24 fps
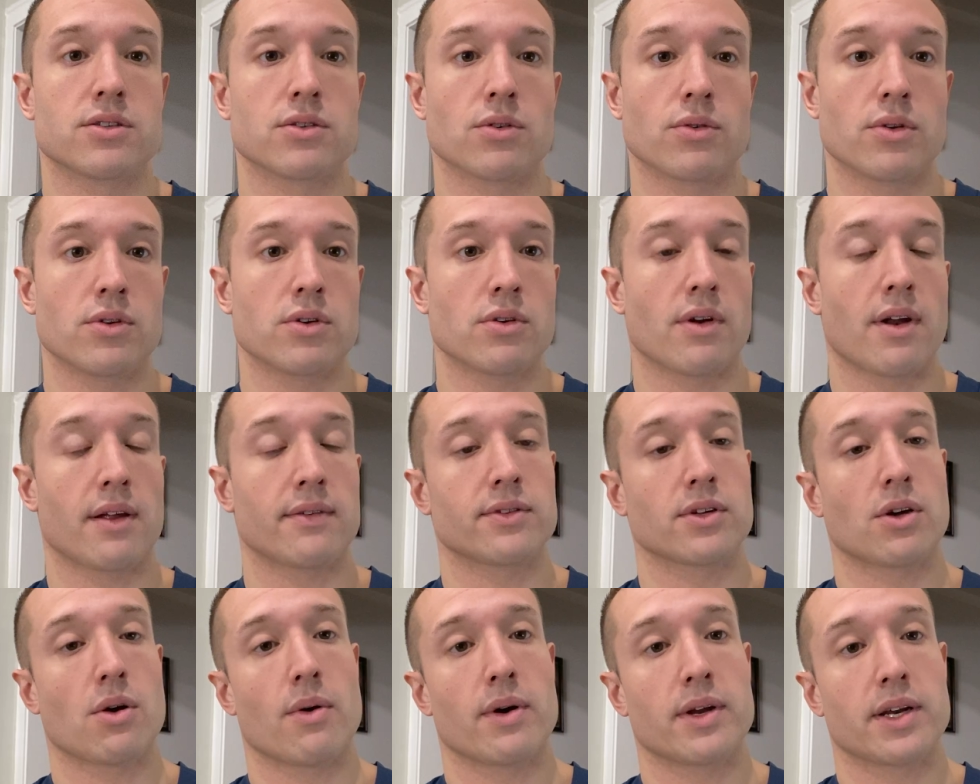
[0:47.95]
So you don't have
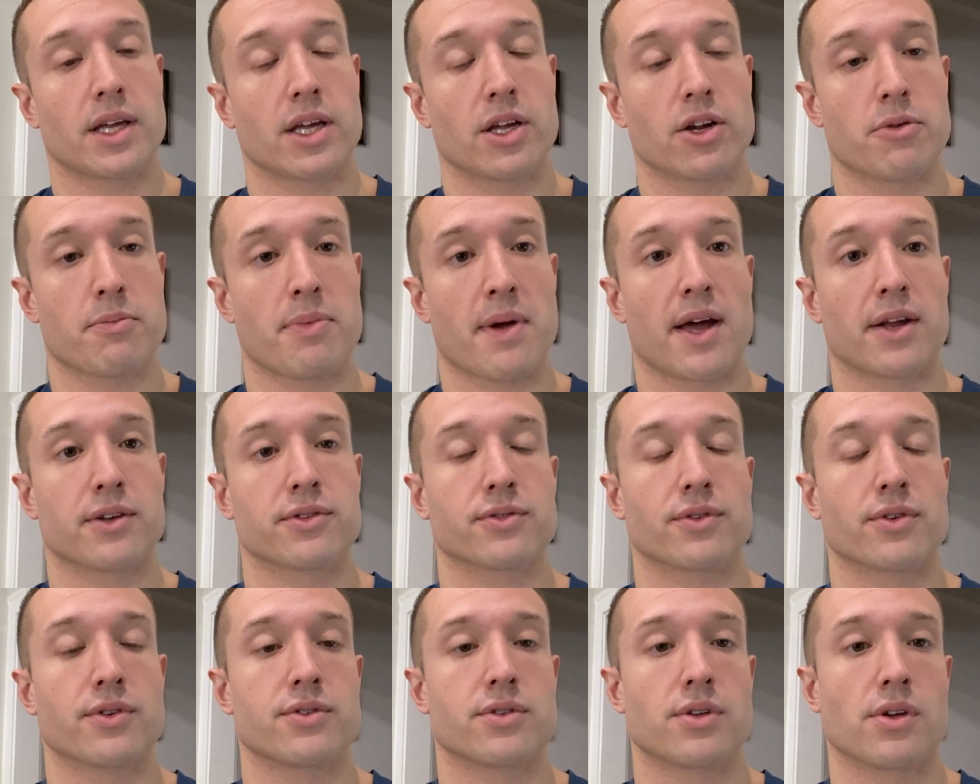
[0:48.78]
to go in and get your
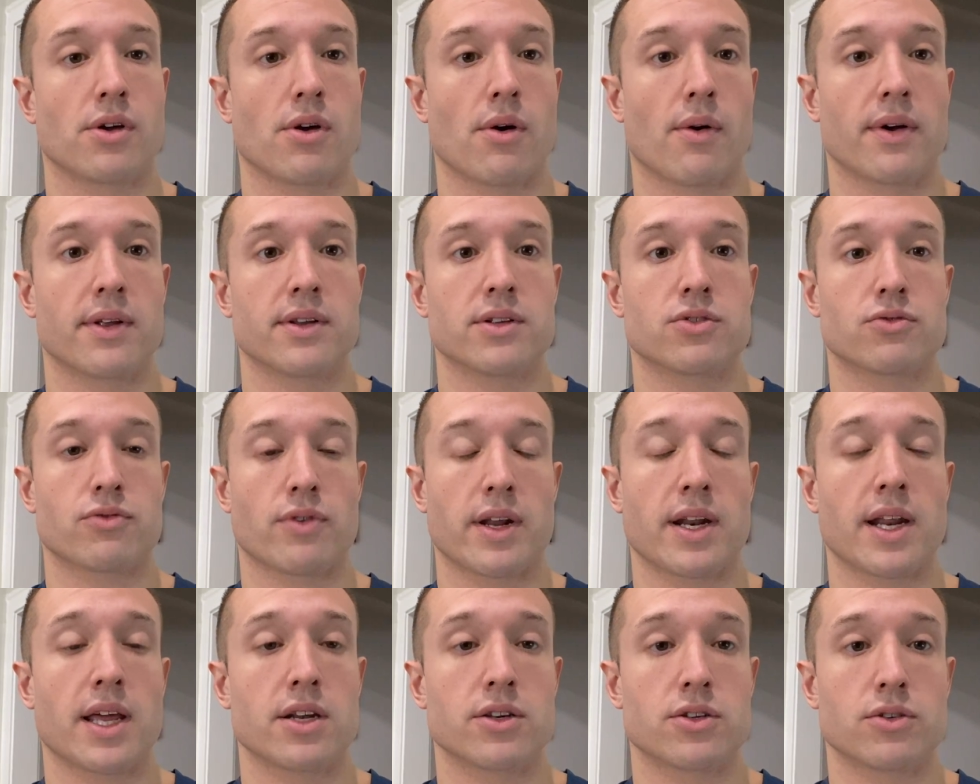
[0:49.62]
bachelor's, you can go in
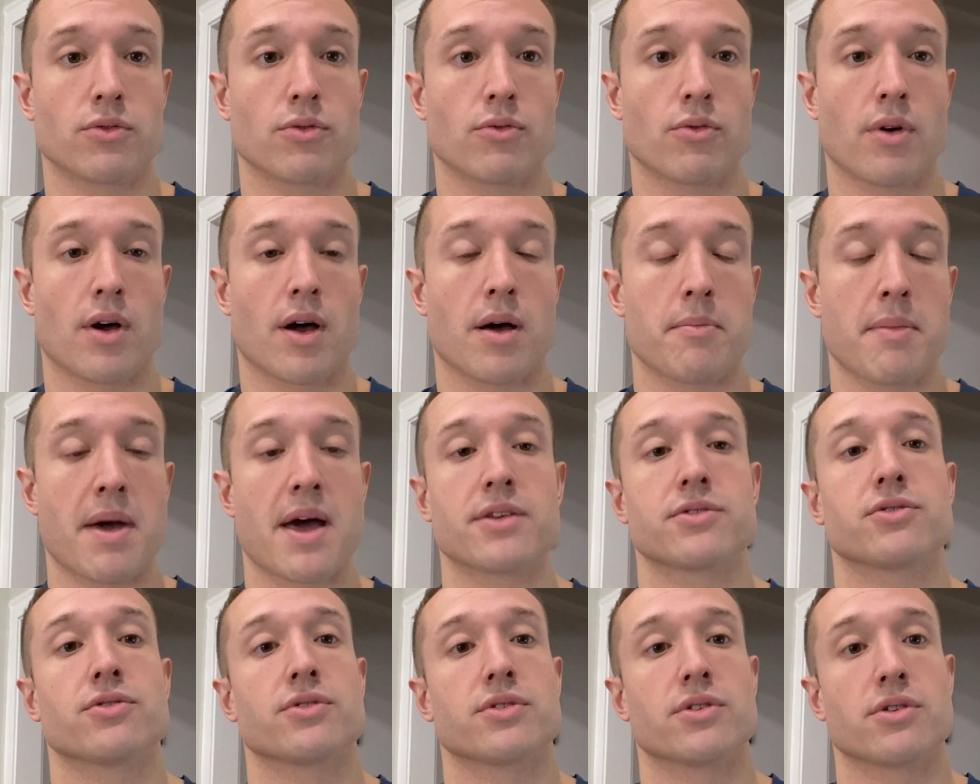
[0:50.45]
straight into a
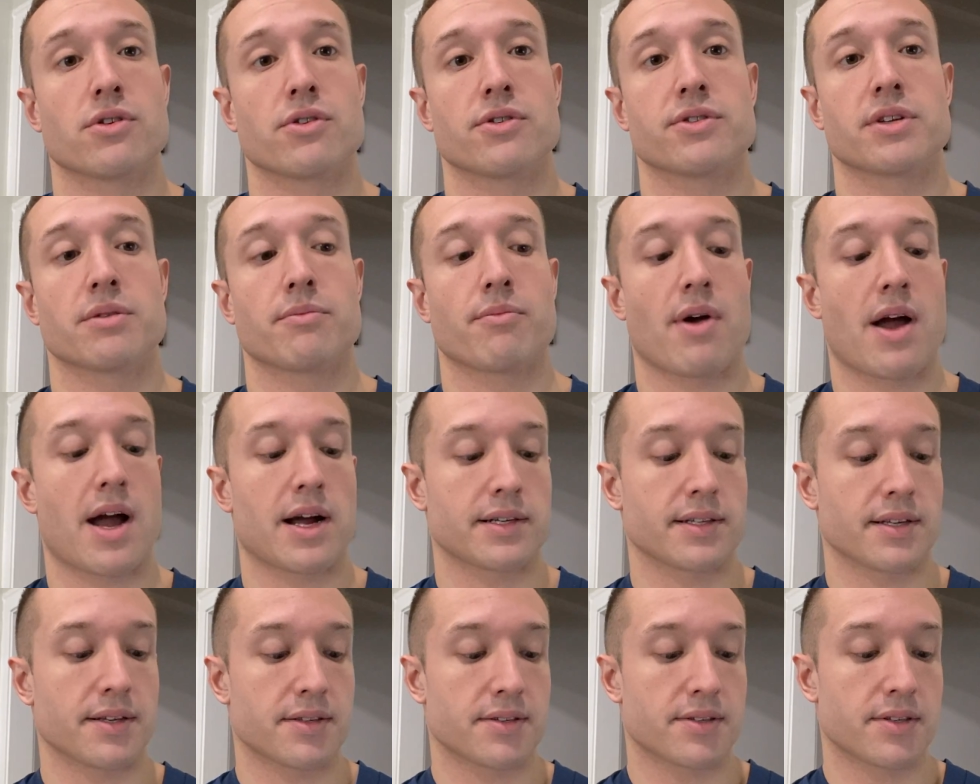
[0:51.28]
master's in nursing
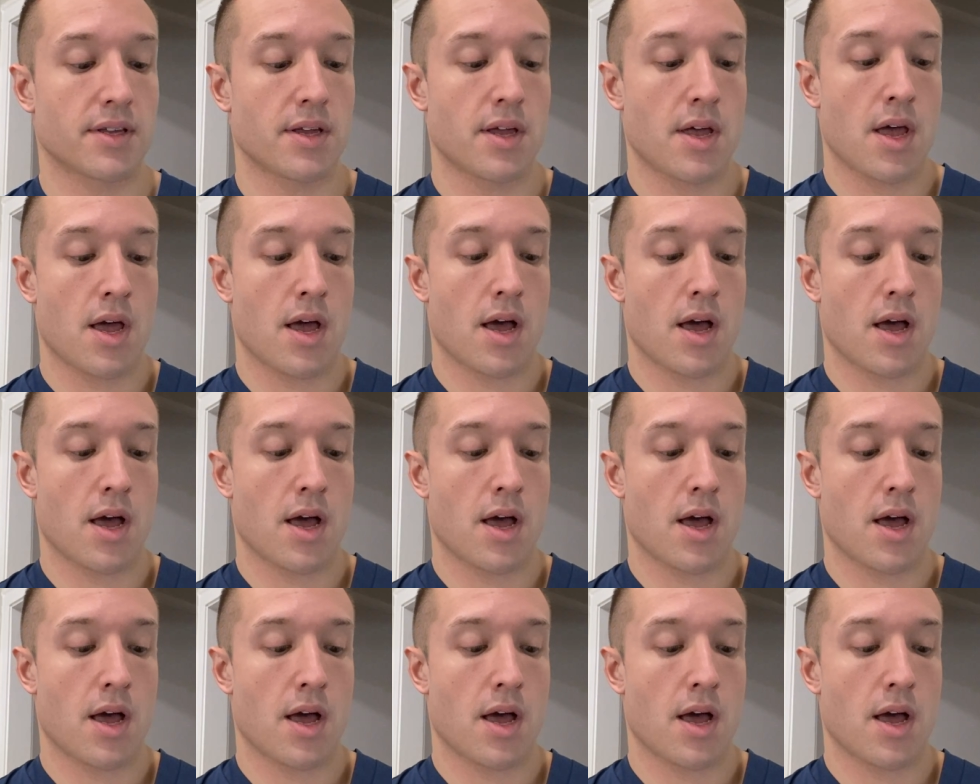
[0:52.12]
practice.